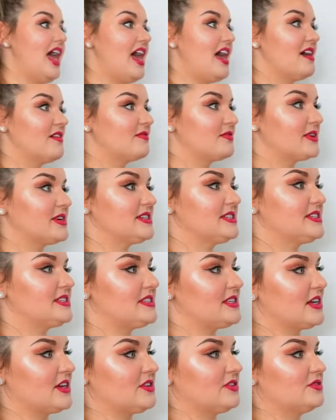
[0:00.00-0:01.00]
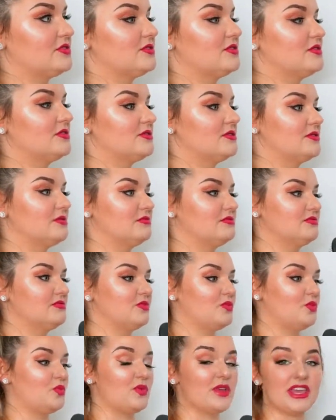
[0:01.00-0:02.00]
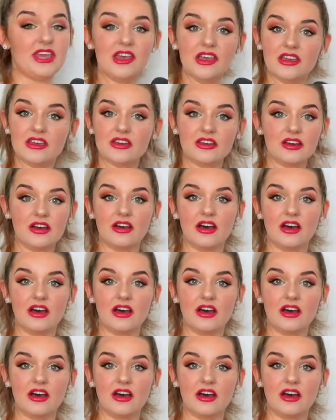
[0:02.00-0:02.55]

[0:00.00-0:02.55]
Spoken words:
every single week,